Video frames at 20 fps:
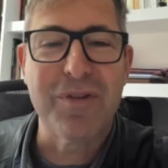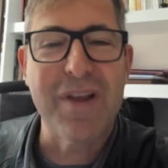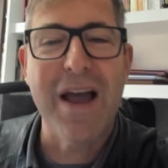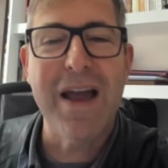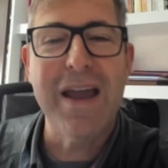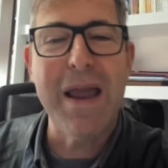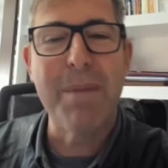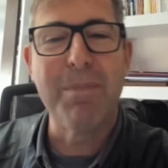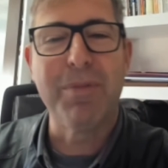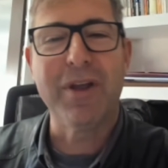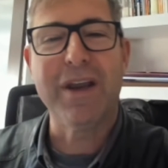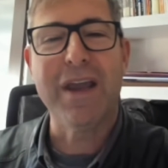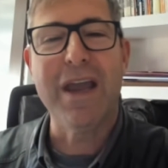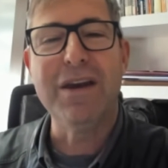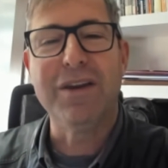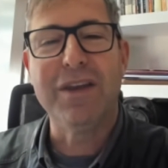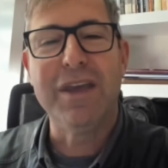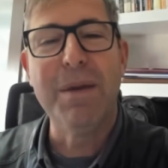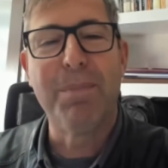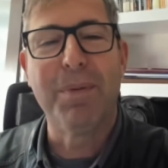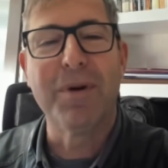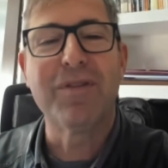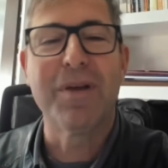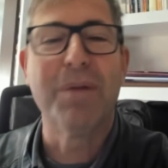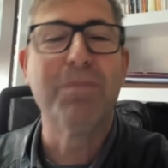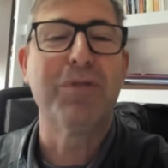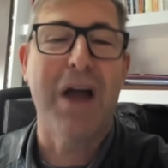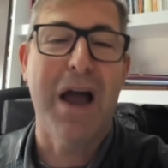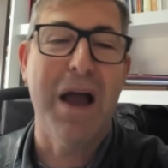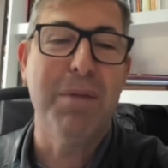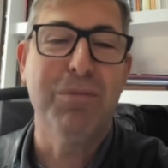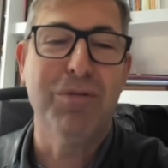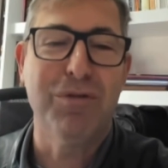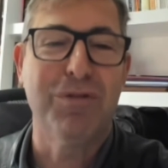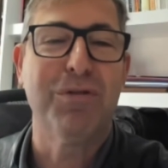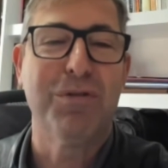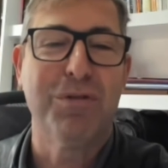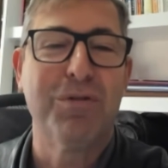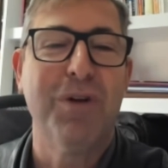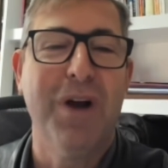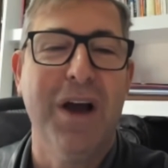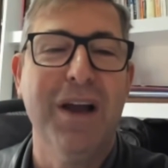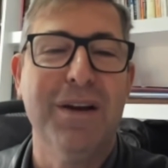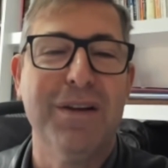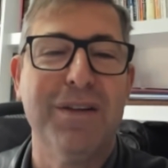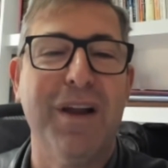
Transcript: I am the gatekeeper sometimes, right?